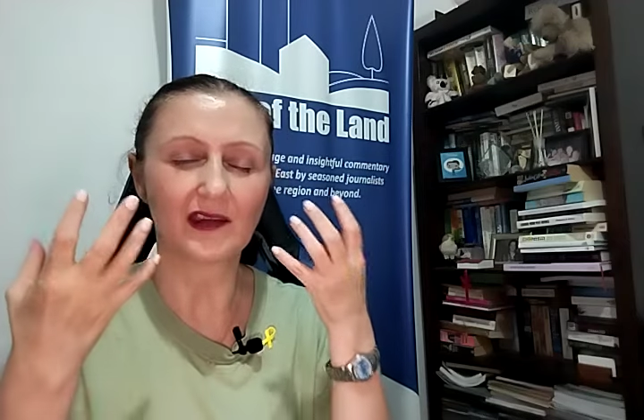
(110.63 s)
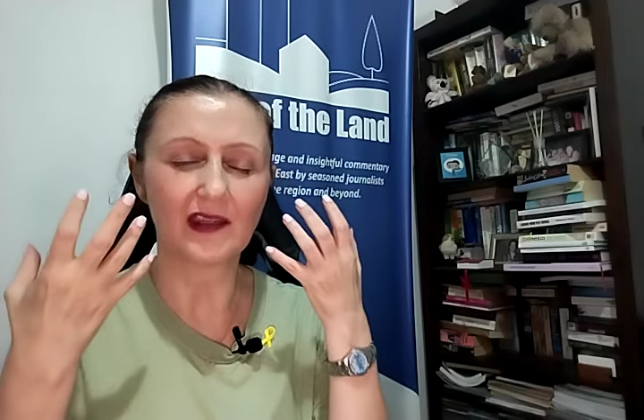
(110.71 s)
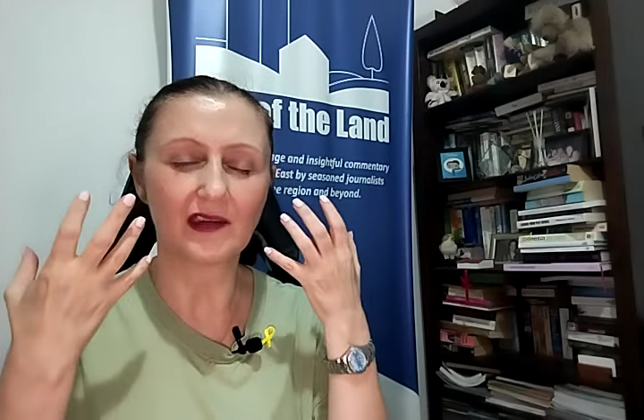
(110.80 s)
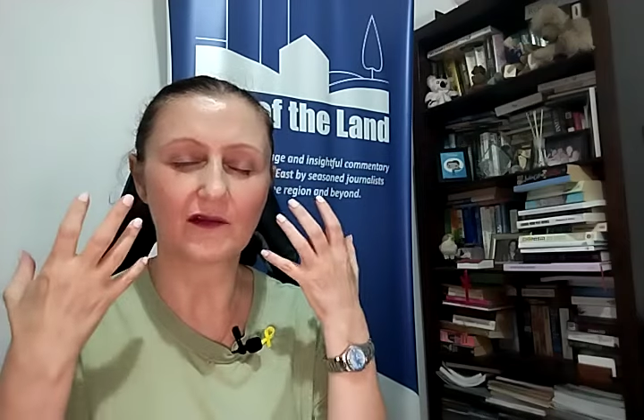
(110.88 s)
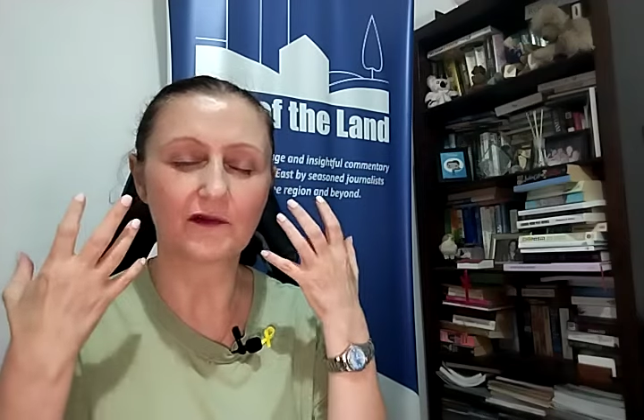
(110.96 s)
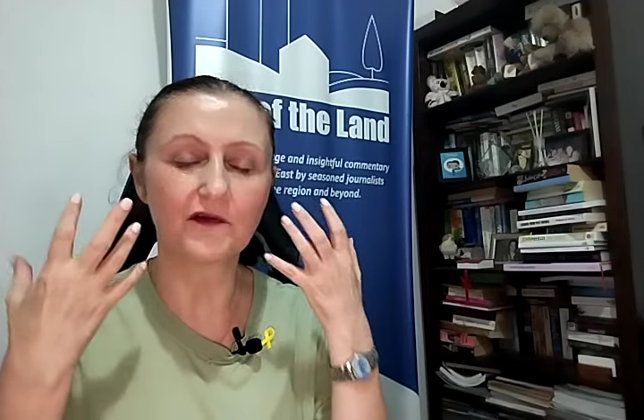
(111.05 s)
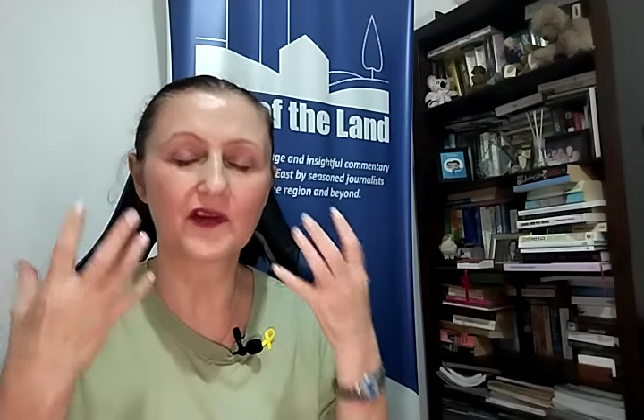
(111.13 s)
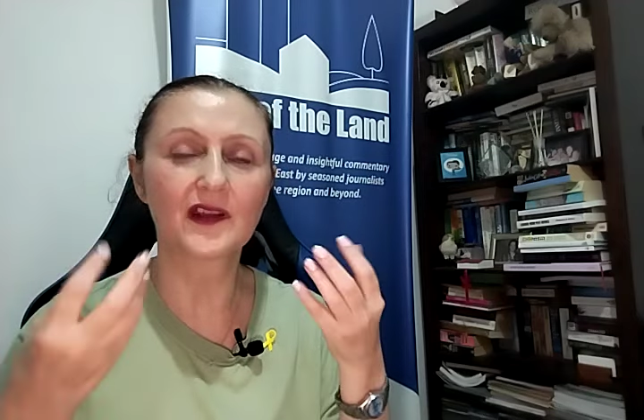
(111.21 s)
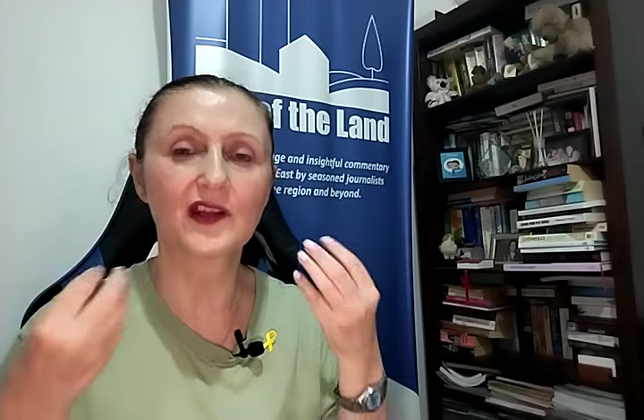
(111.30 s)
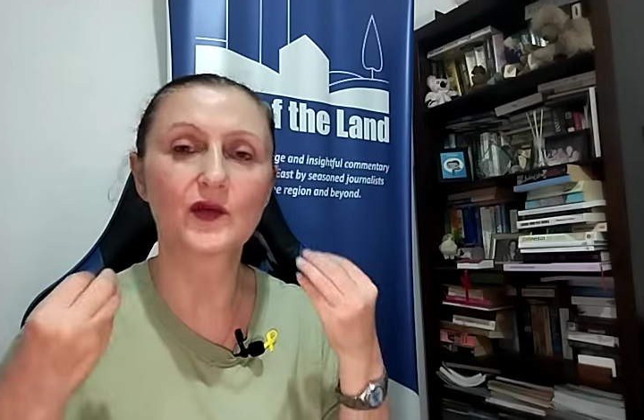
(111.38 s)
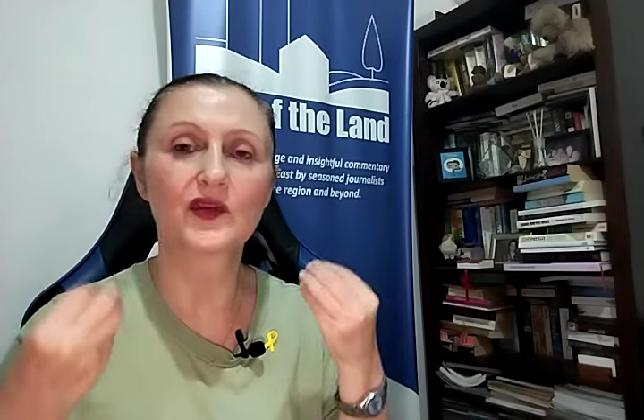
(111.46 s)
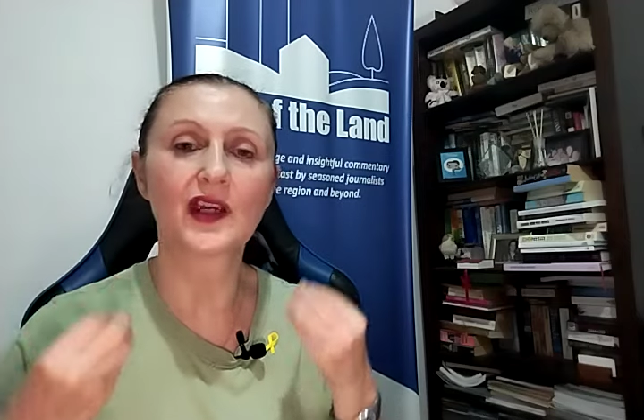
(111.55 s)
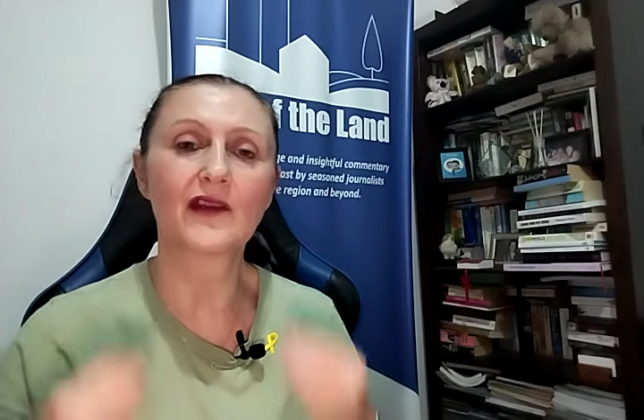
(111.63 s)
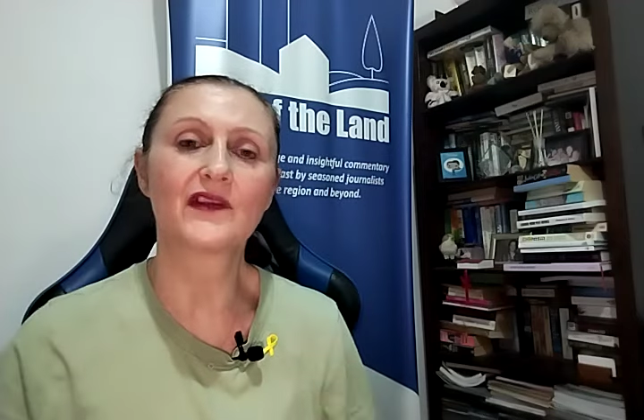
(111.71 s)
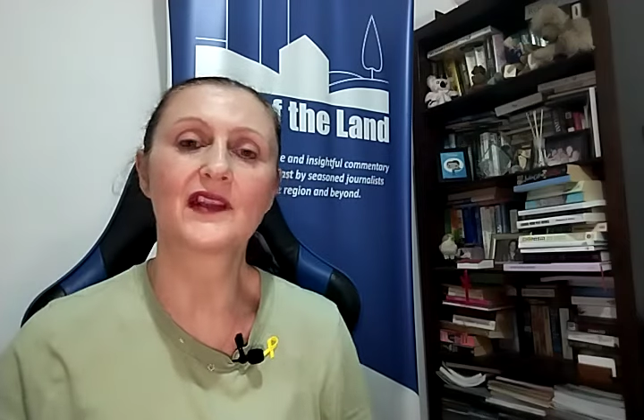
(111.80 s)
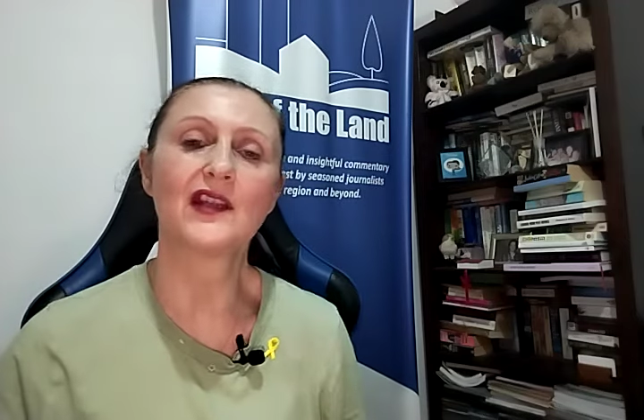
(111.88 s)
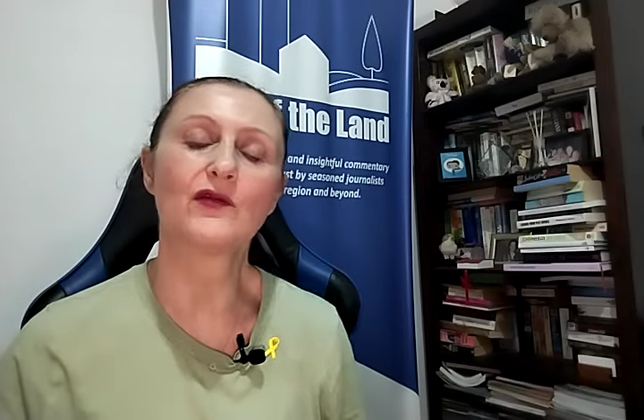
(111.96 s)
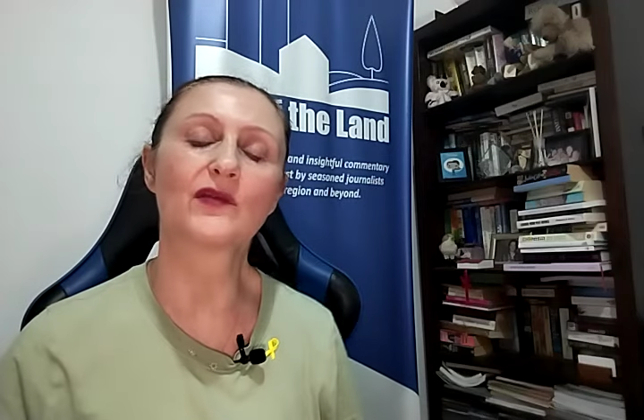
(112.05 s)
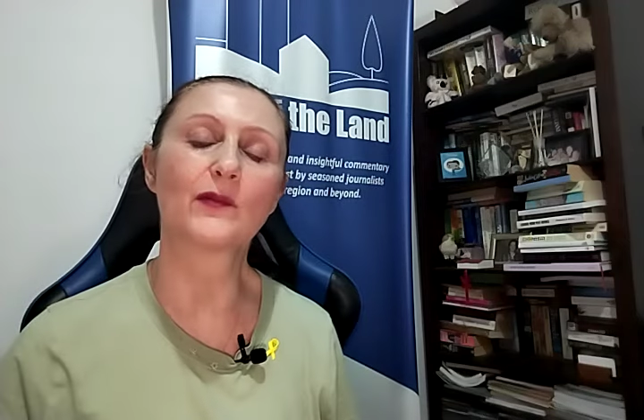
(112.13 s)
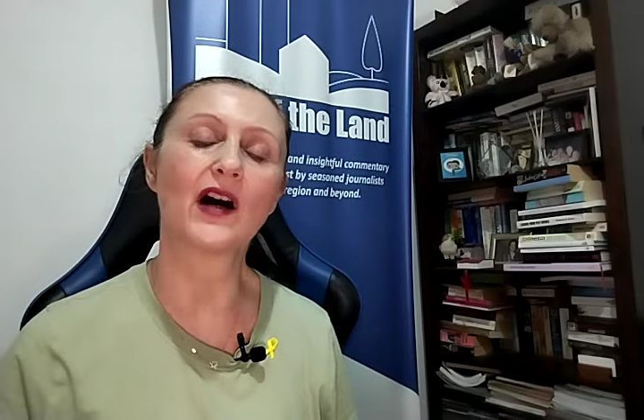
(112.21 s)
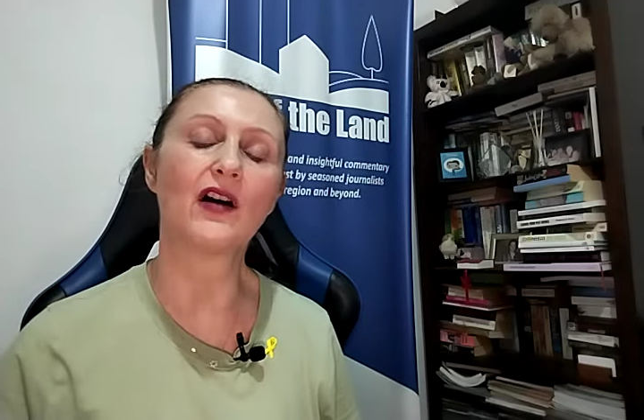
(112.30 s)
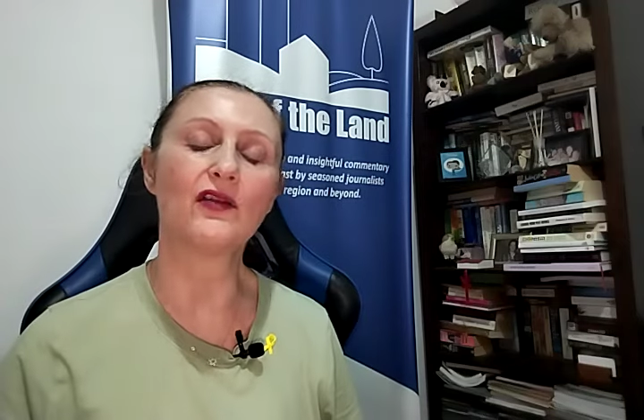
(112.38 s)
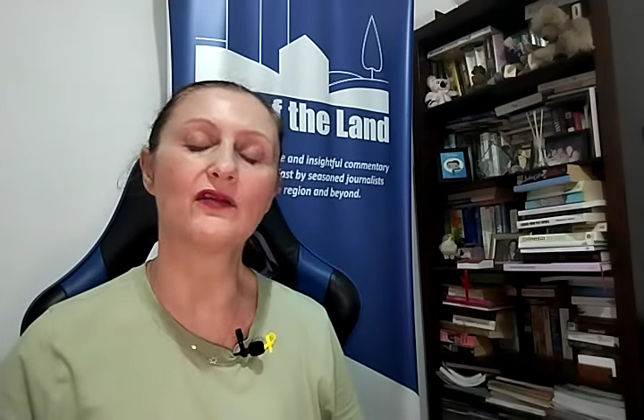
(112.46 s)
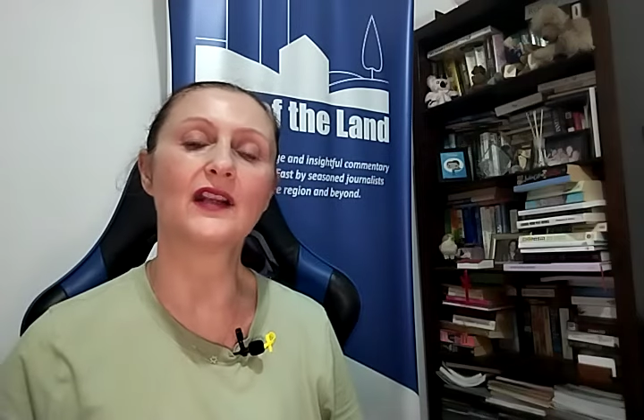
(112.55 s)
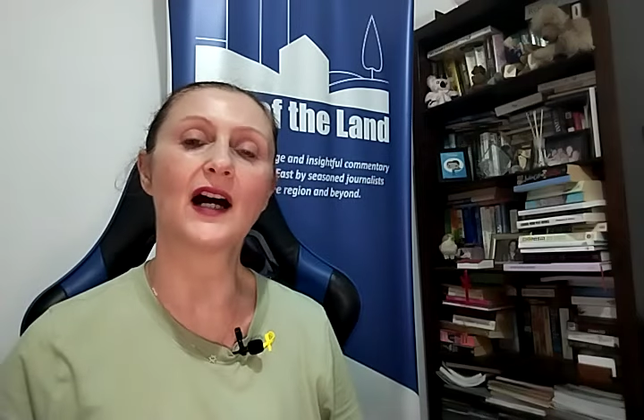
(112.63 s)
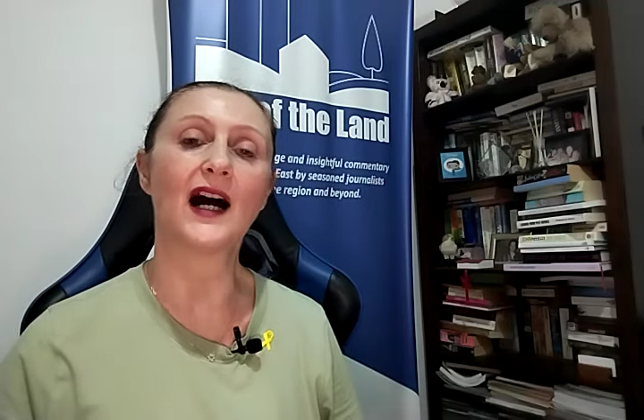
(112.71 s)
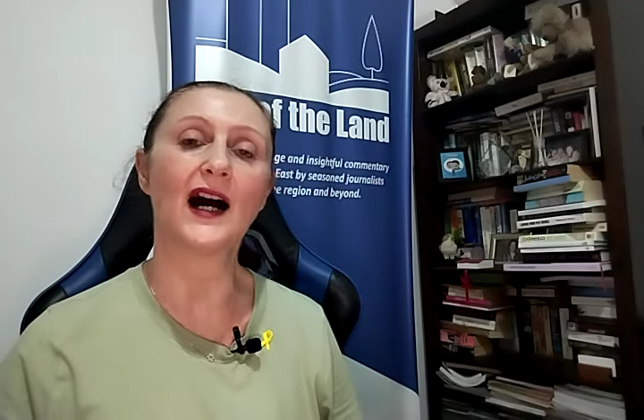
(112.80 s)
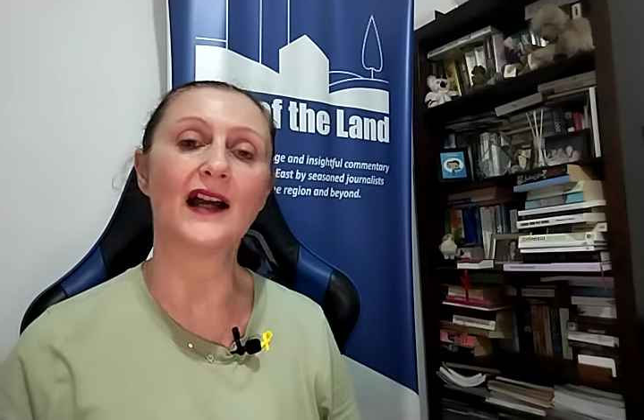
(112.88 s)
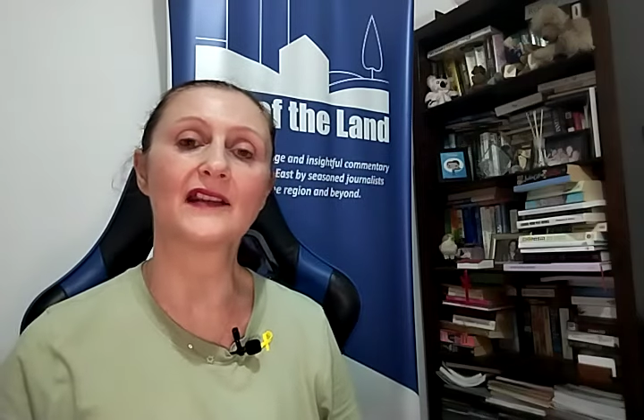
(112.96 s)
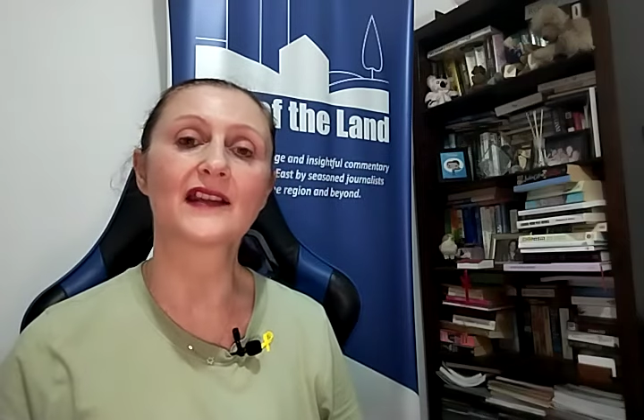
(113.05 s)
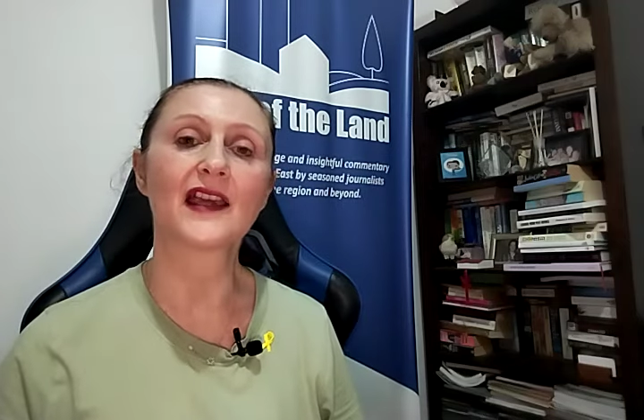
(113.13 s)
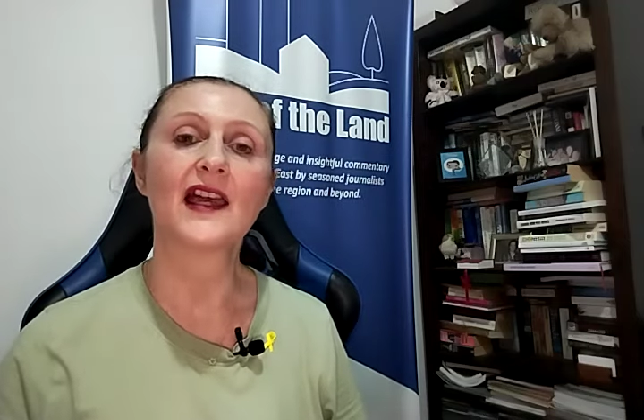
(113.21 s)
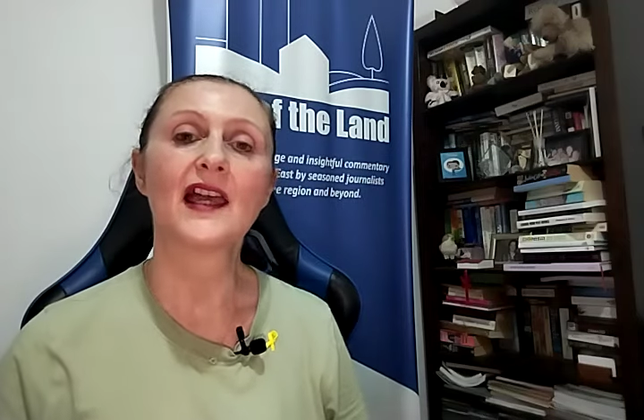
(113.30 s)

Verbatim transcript: the, the footage which I have seen with my own eyes